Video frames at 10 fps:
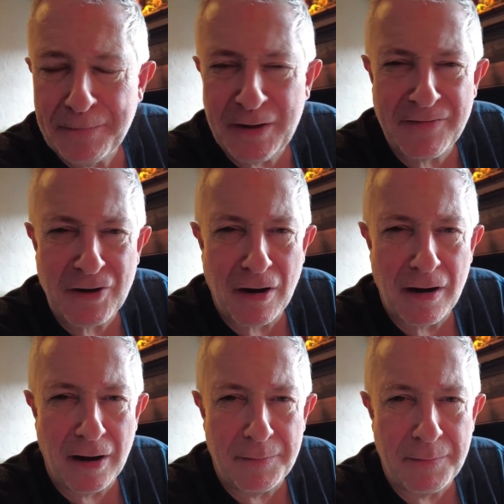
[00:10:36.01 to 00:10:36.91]
you've
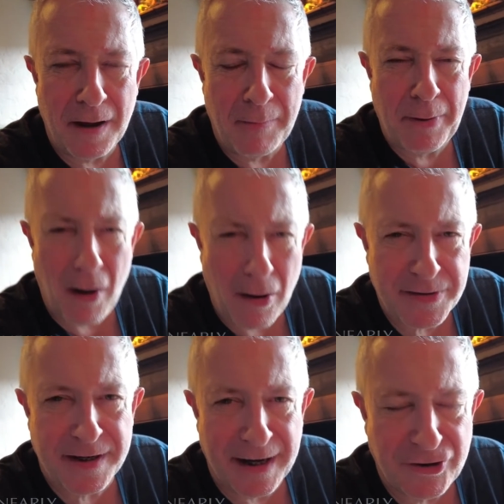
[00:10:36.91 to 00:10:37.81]
got a
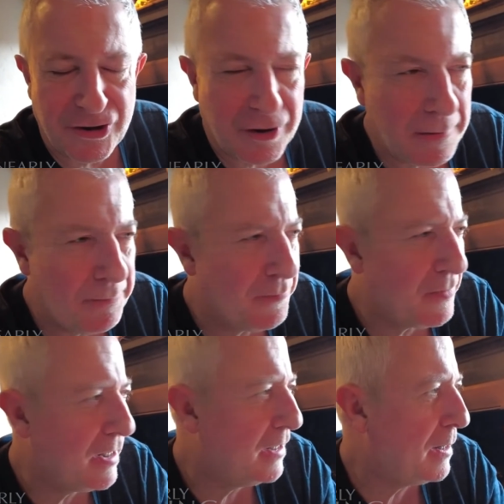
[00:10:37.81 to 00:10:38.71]
parsonage
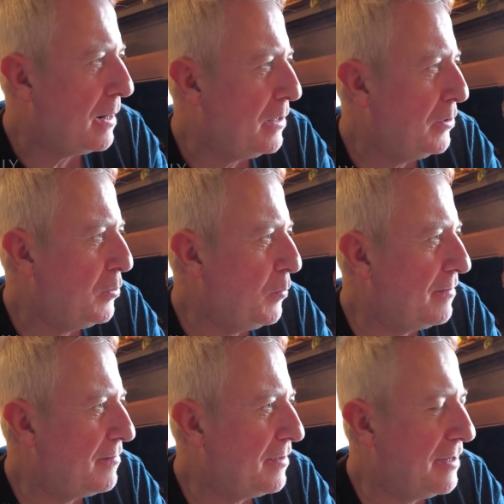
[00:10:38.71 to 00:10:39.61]

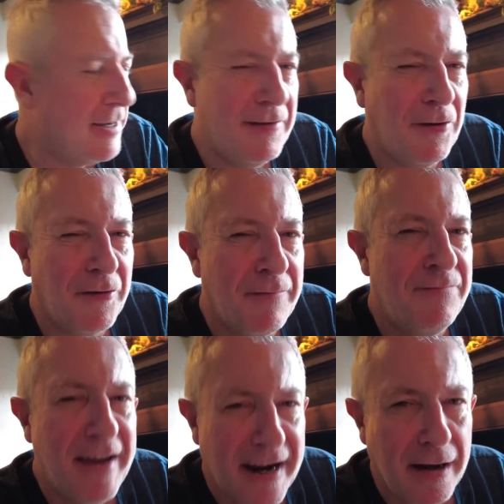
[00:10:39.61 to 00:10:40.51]
with, you've got the
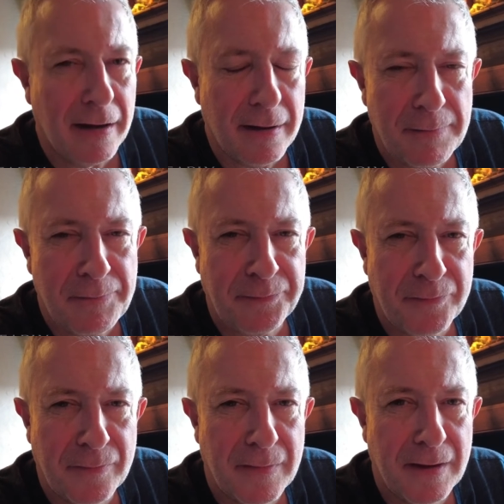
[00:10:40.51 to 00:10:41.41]
vicar
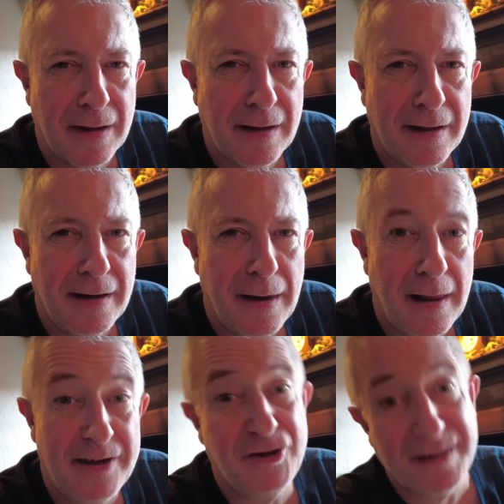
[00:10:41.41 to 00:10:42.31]

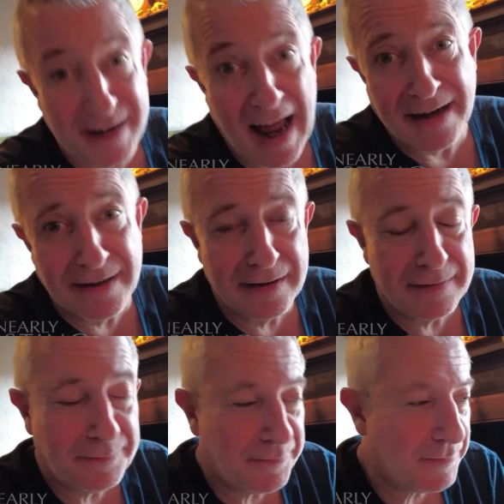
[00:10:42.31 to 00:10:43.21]
is your dad.
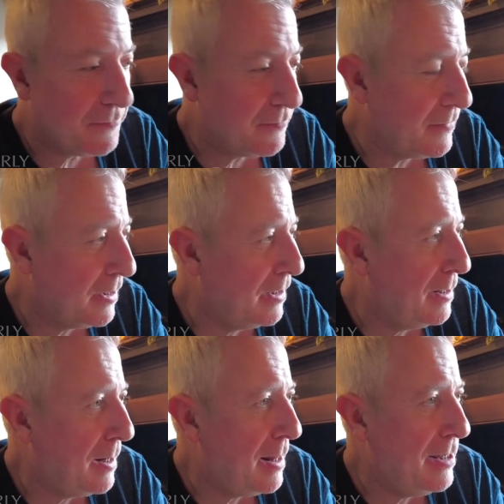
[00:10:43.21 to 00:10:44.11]

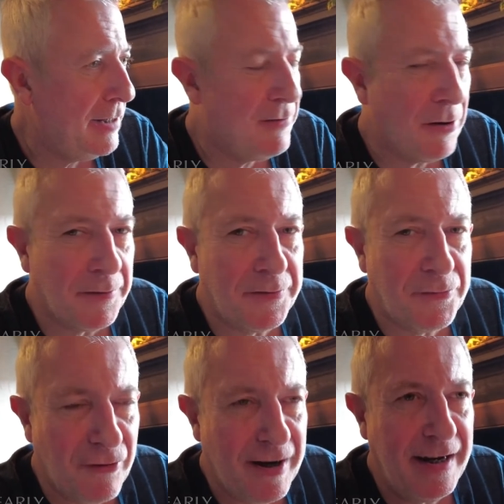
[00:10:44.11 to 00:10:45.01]
You've got
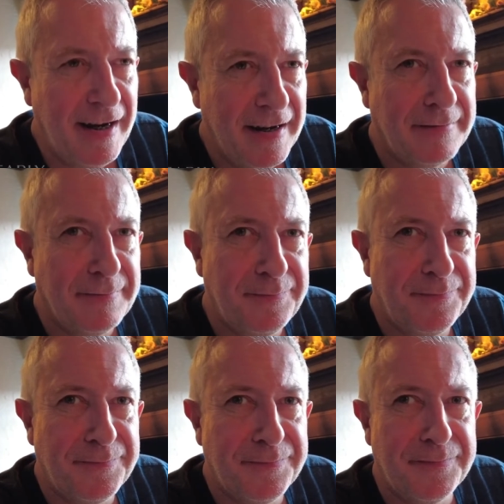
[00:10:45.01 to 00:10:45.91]
3
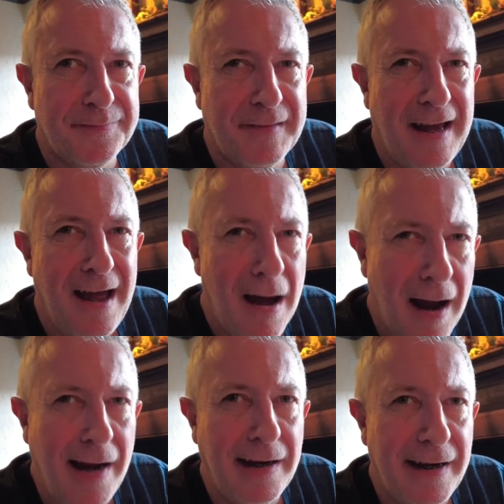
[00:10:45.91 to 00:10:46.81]

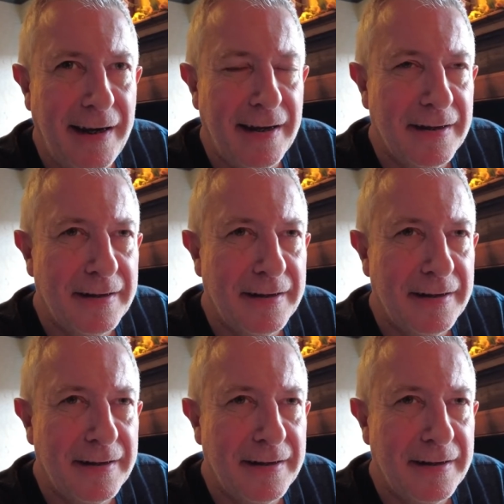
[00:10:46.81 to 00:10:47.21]
highly